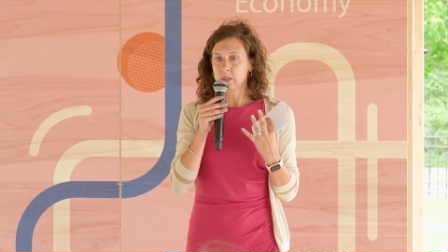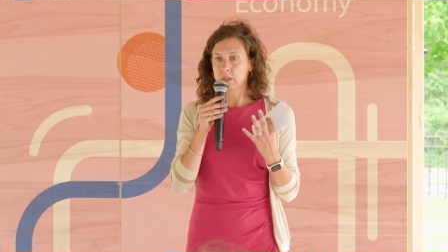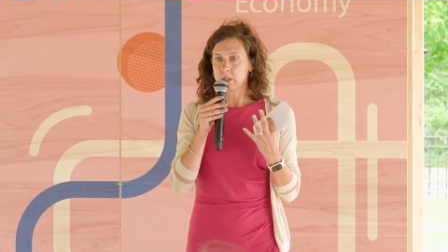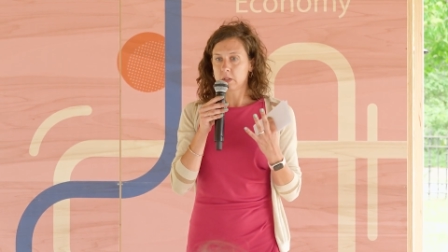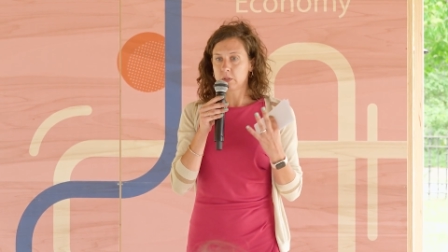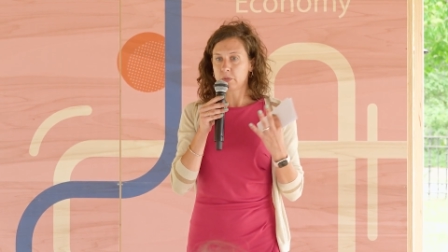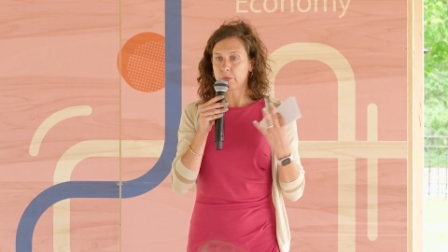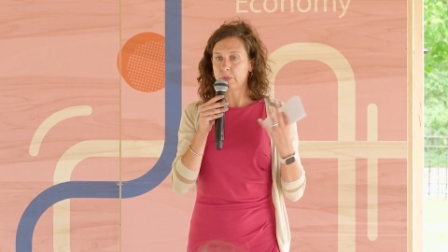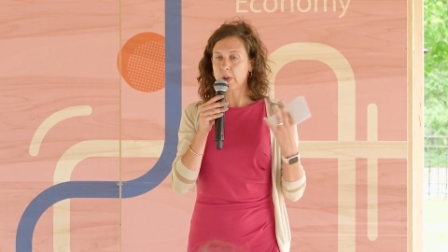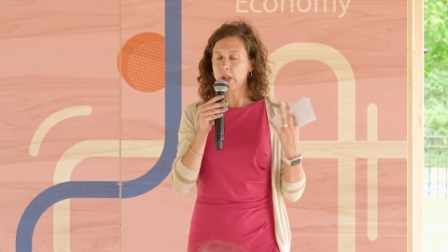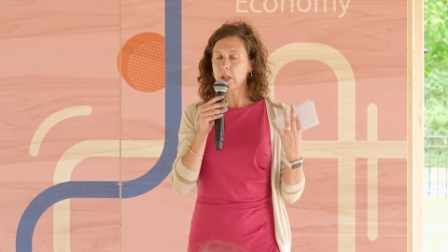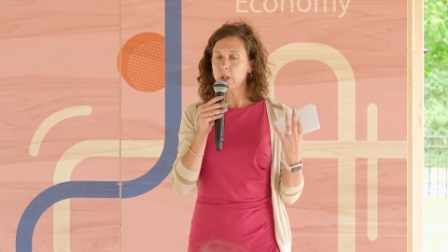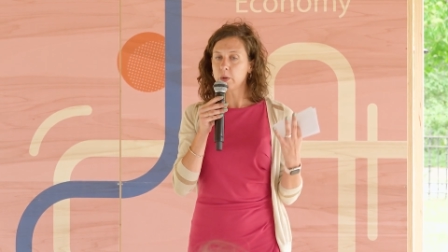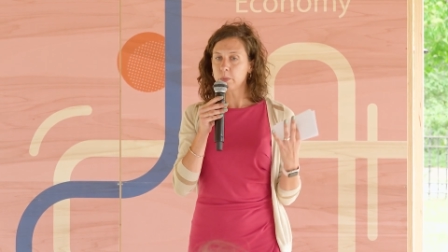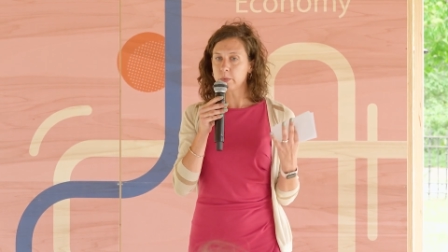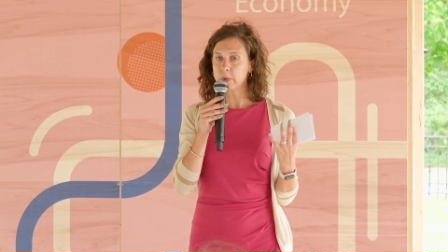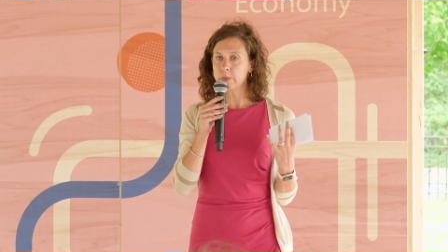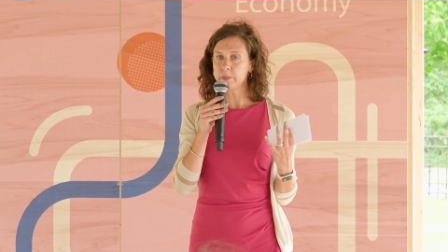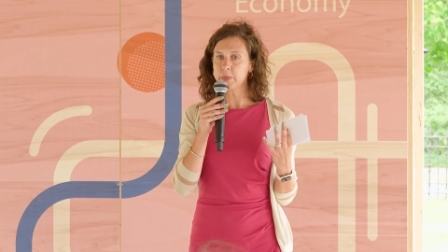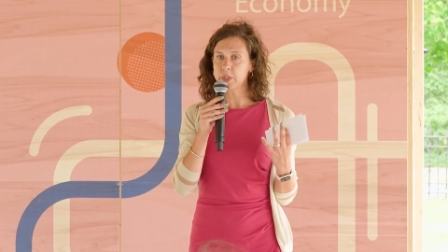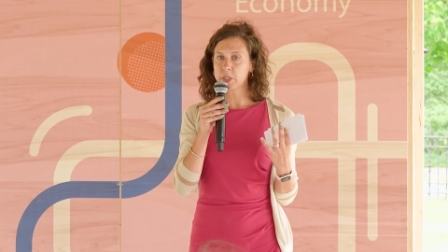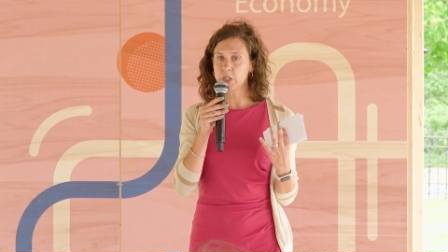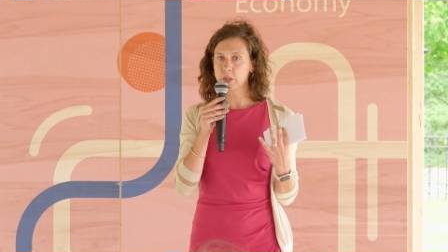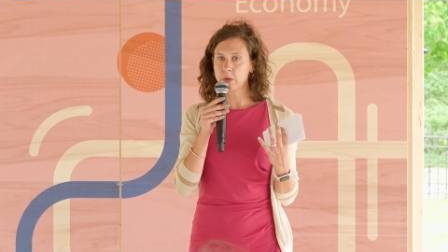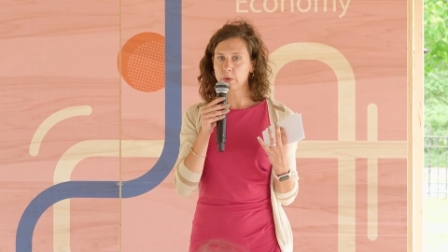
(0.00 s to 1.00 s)
valuable
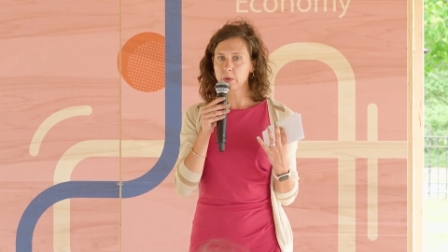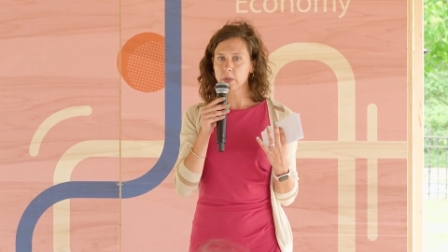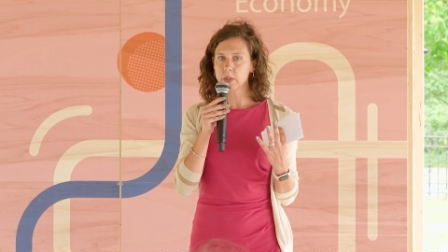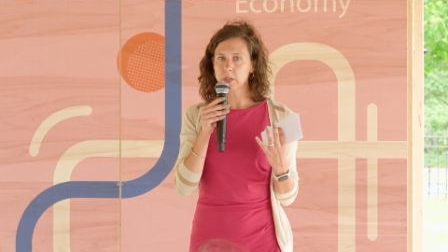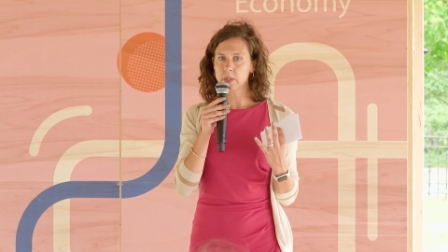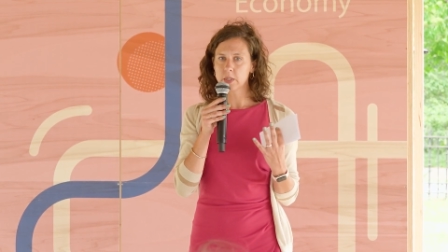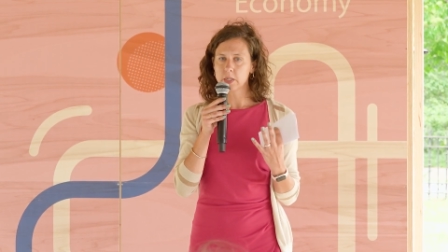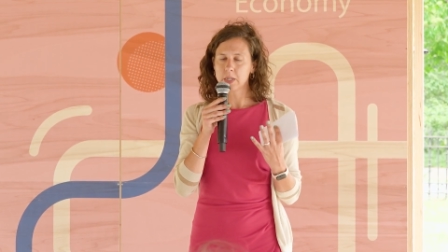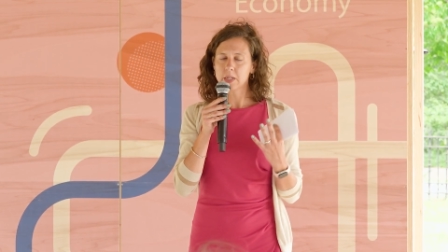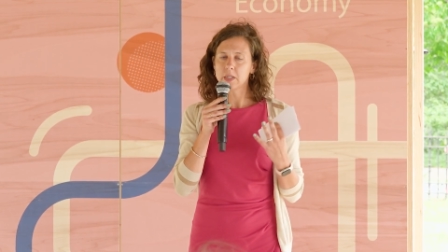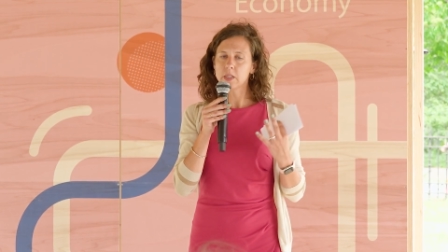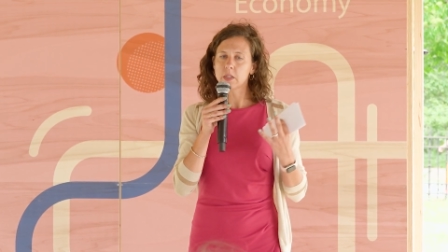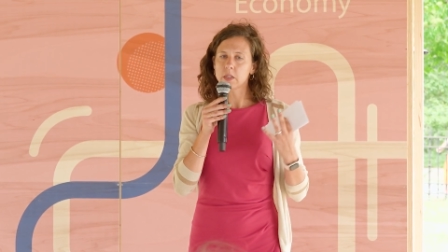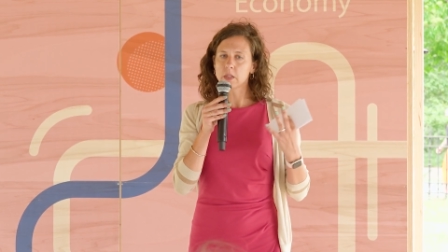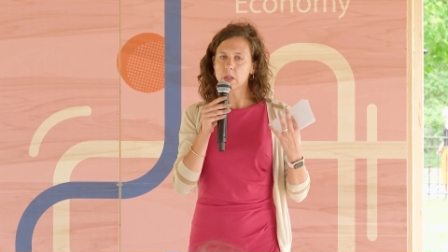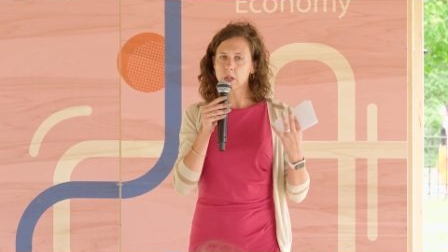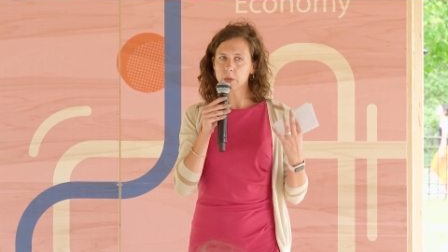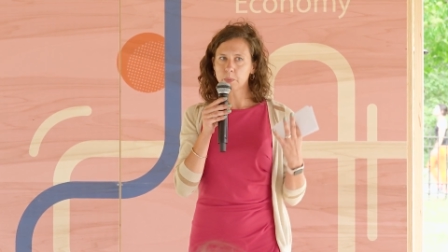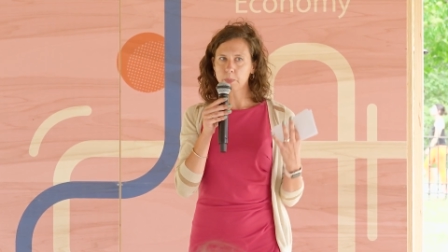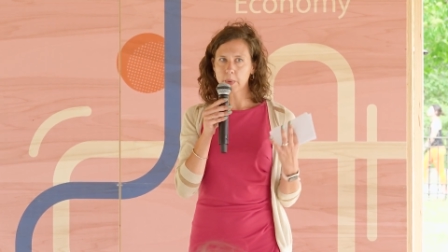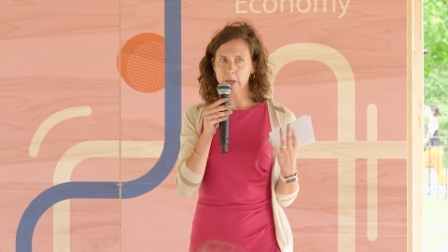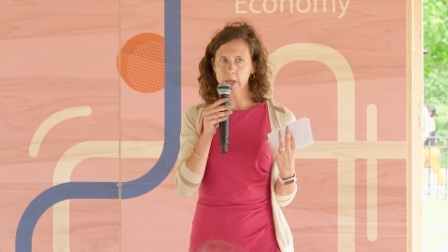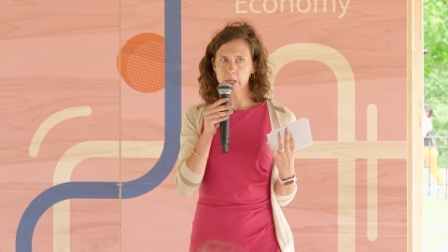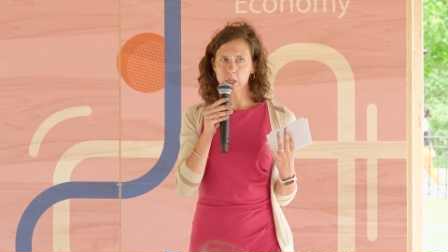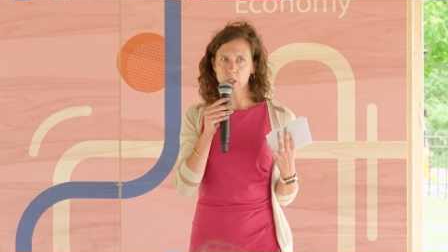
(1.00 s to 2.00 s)
materials, it's
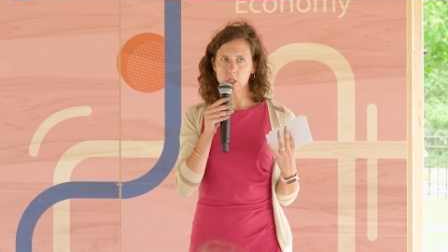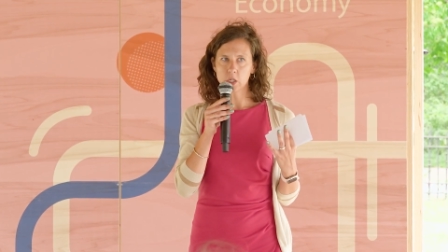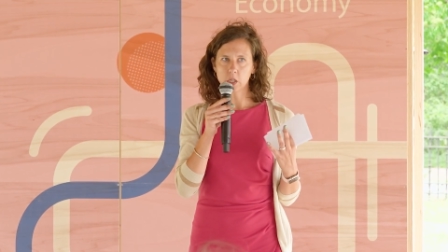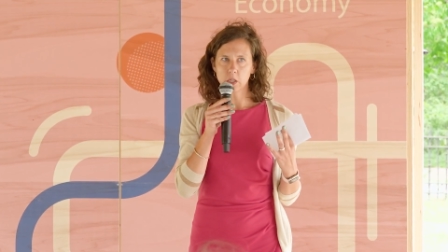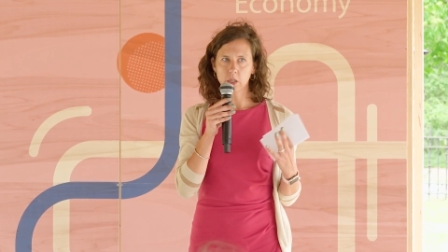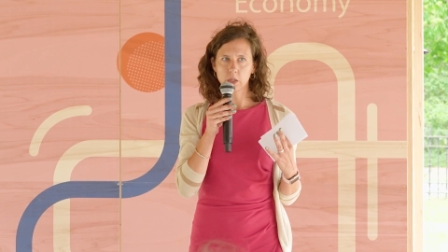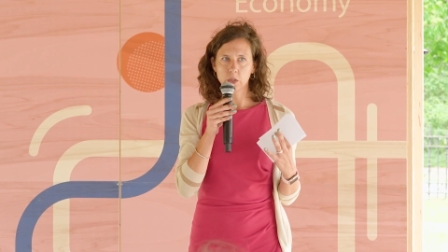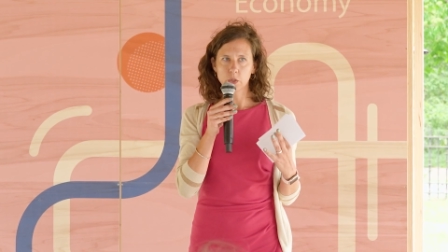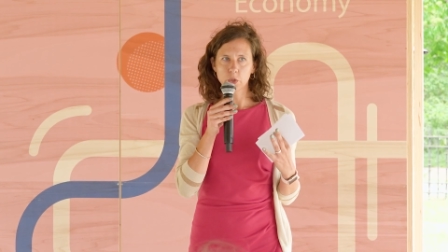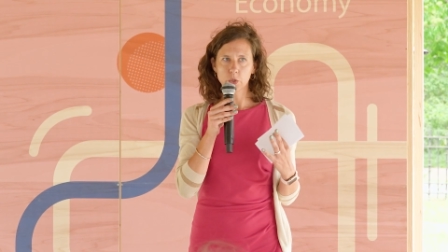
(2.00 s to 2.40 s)
not packaging.